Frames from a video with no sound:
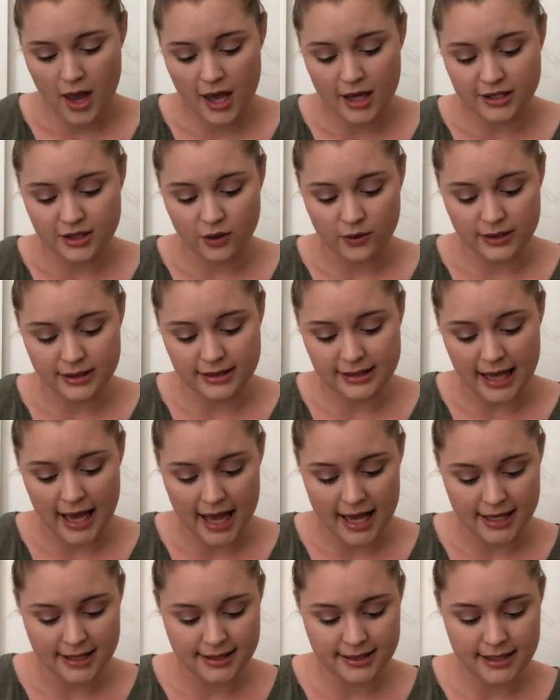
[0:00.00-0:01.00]
So it
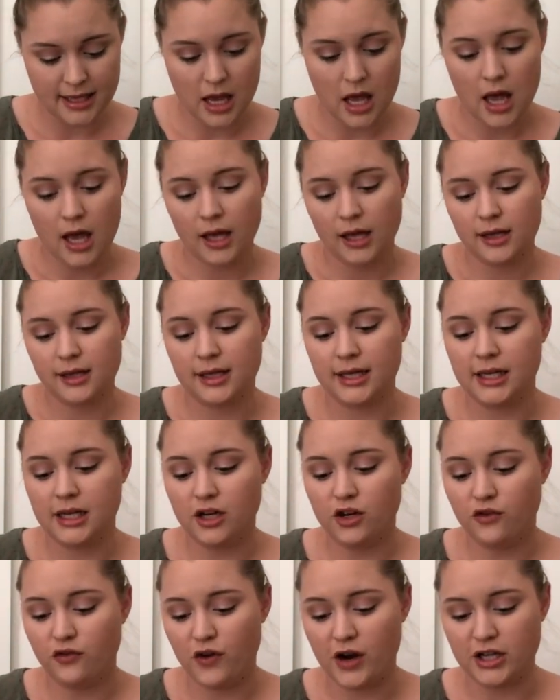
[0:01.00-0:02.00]
says, clean
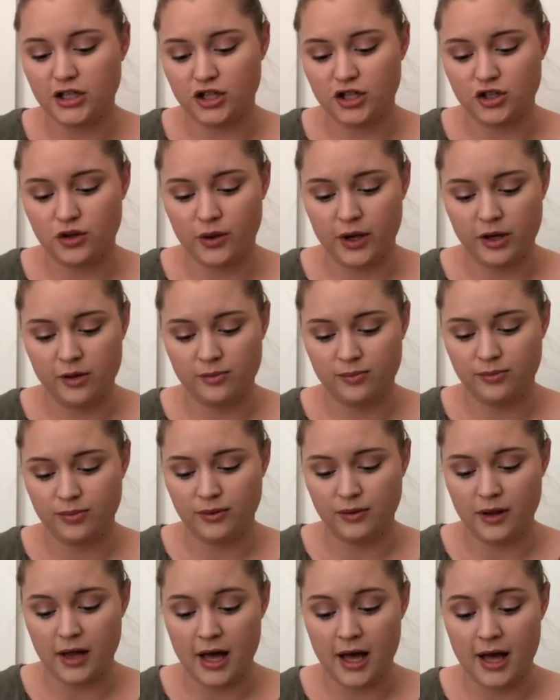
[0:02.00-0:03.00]
and fresh
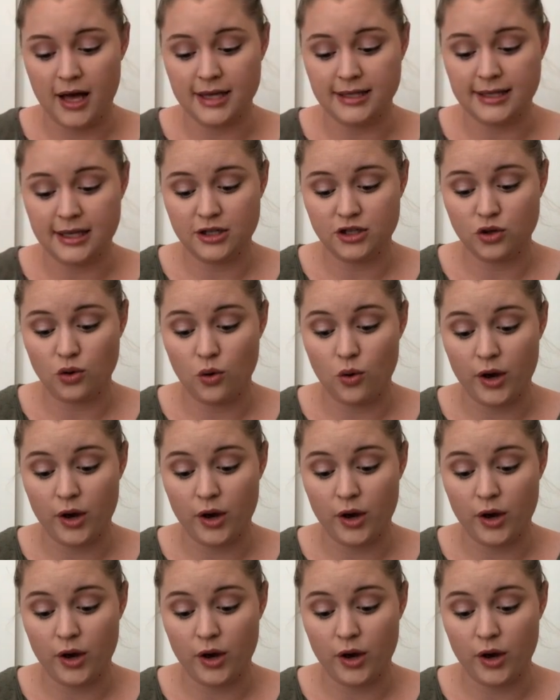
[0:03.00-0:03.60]
essential